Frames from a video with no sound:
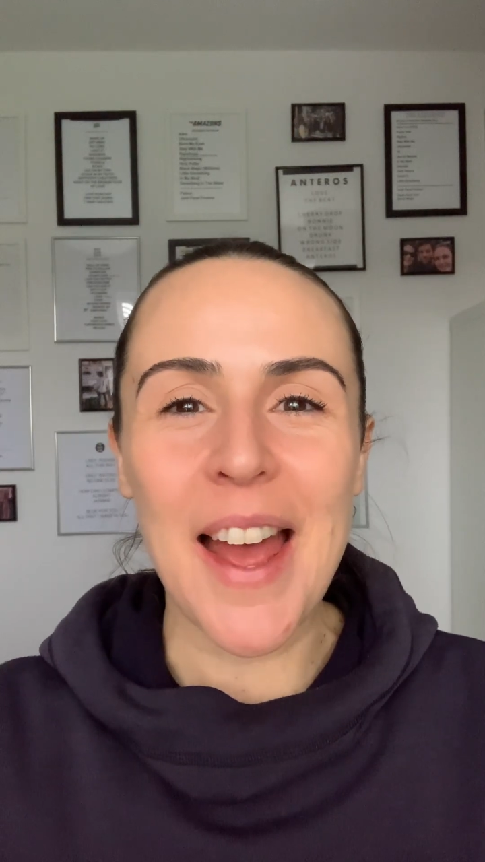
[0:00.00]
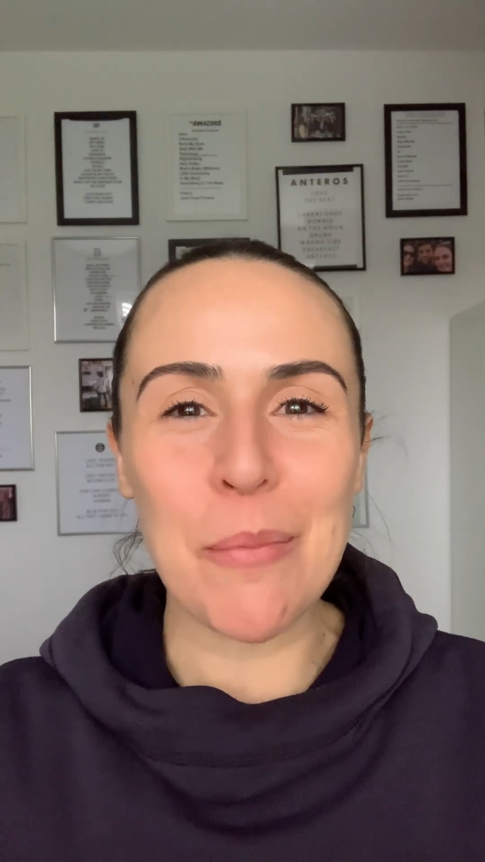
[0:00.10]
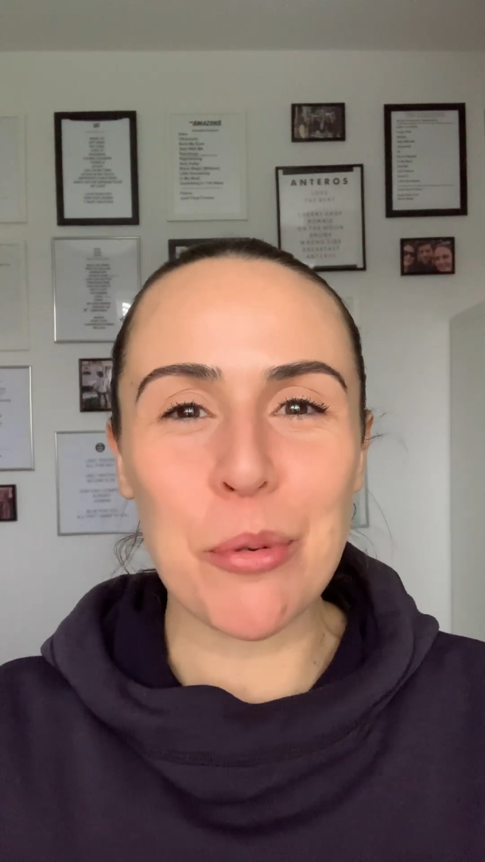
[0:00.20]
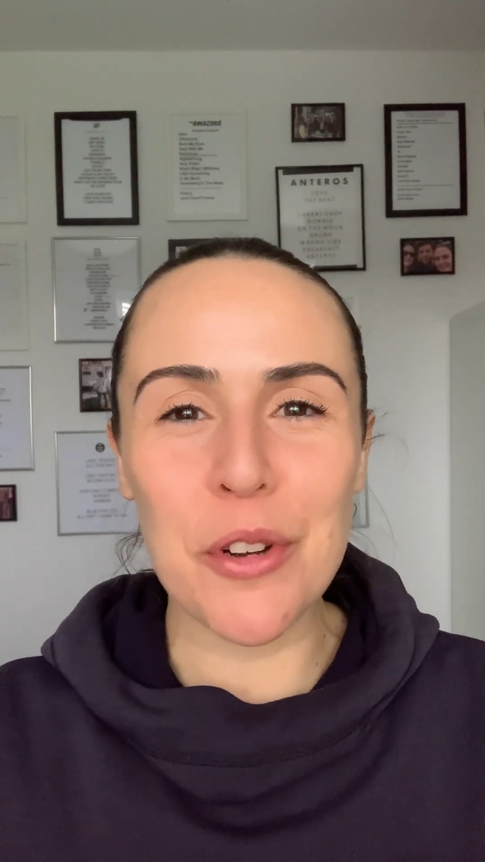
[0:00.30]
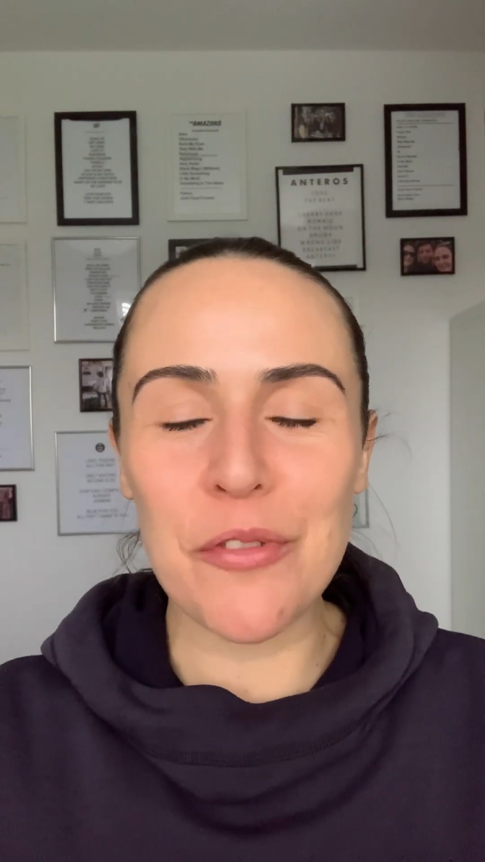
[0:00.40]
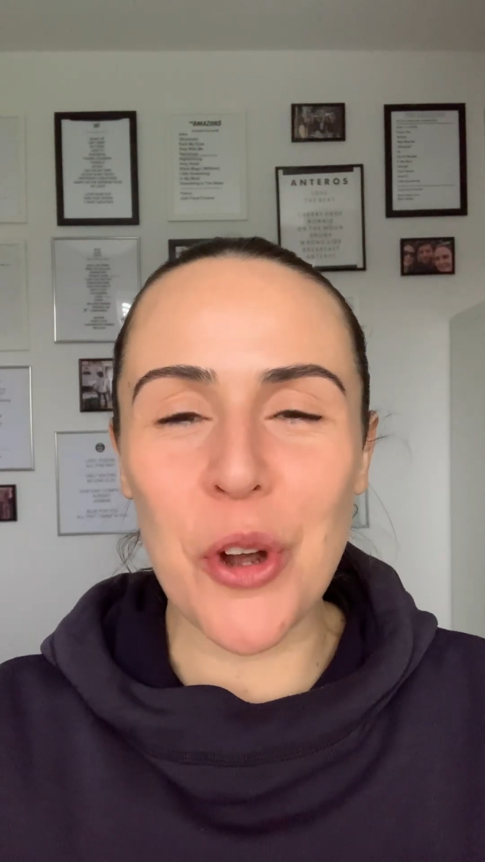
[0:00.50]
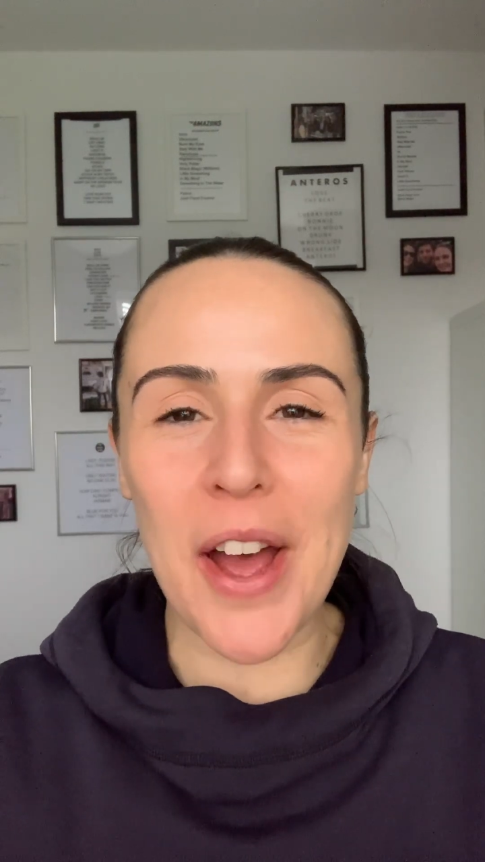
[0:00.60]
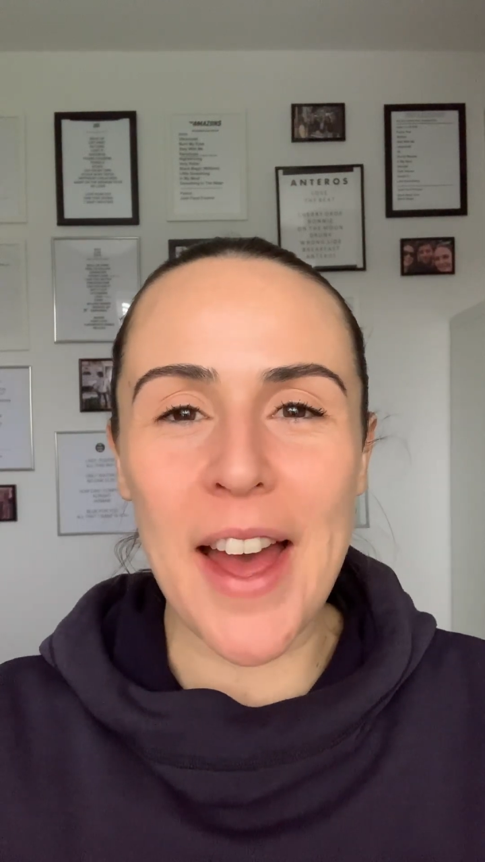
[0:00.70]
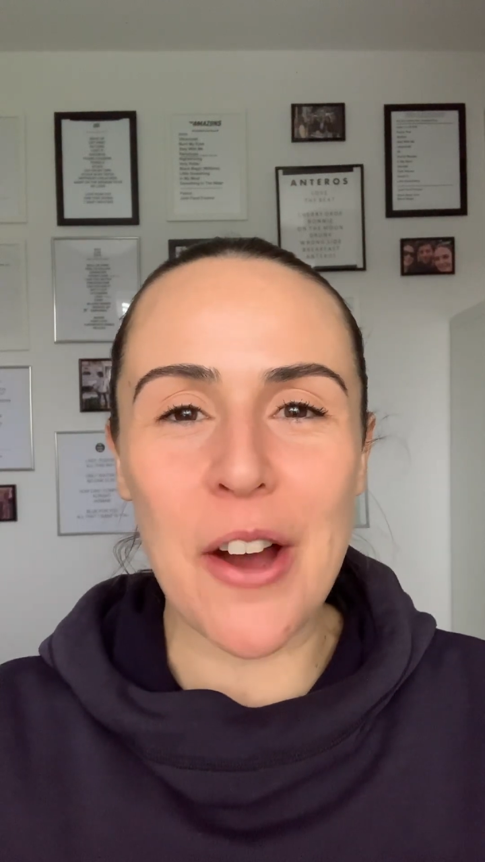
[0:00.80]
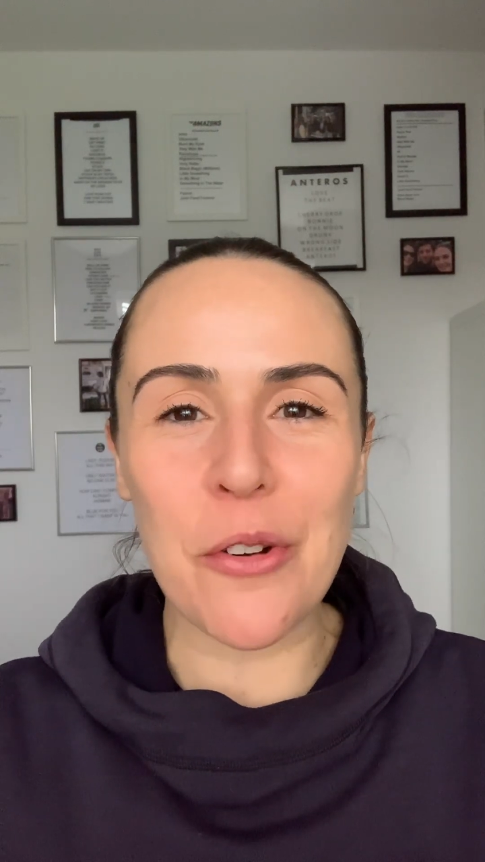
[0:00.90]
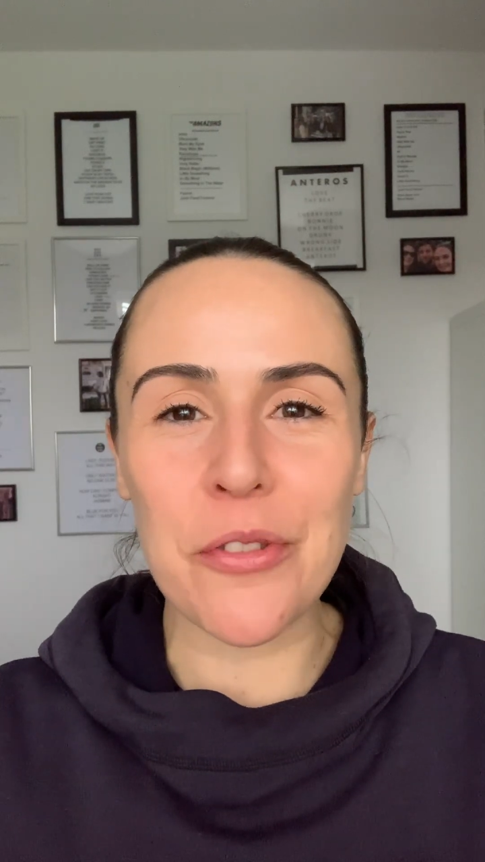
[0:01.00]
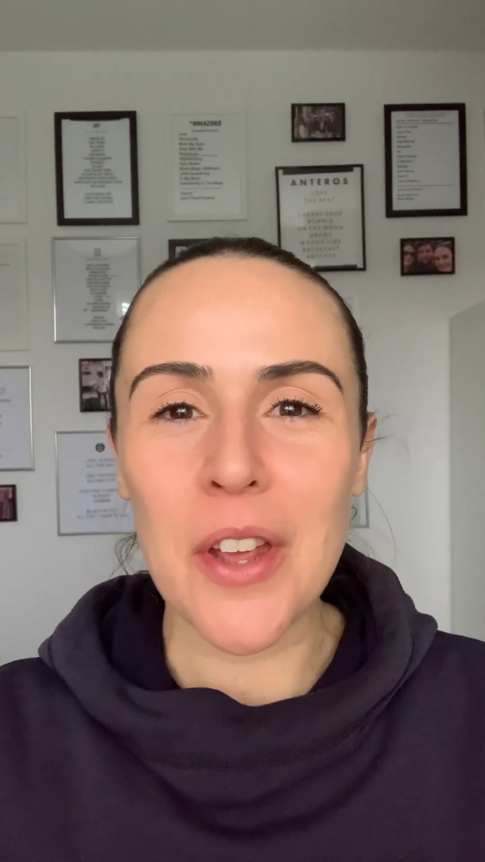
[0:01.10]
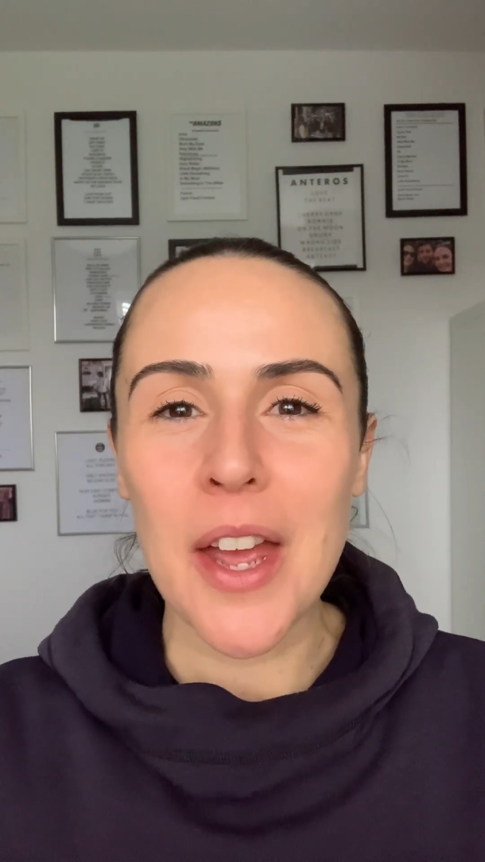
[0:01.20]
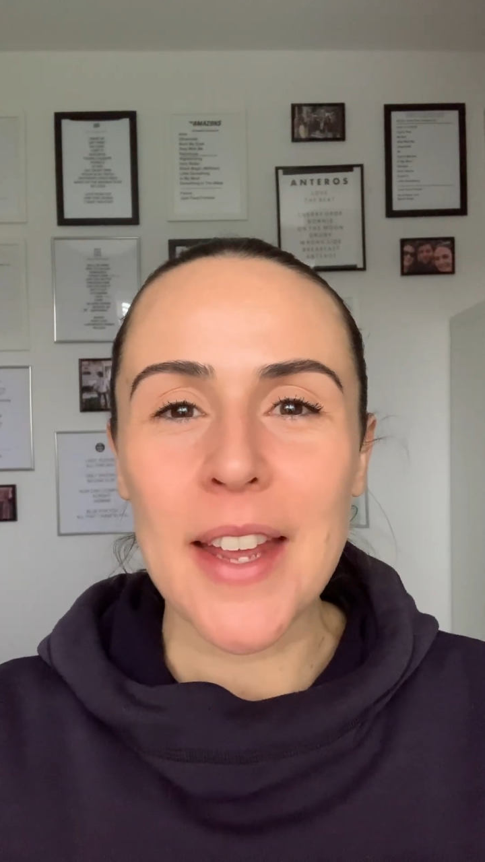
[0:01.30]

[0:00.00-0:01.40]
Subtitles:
improve your health,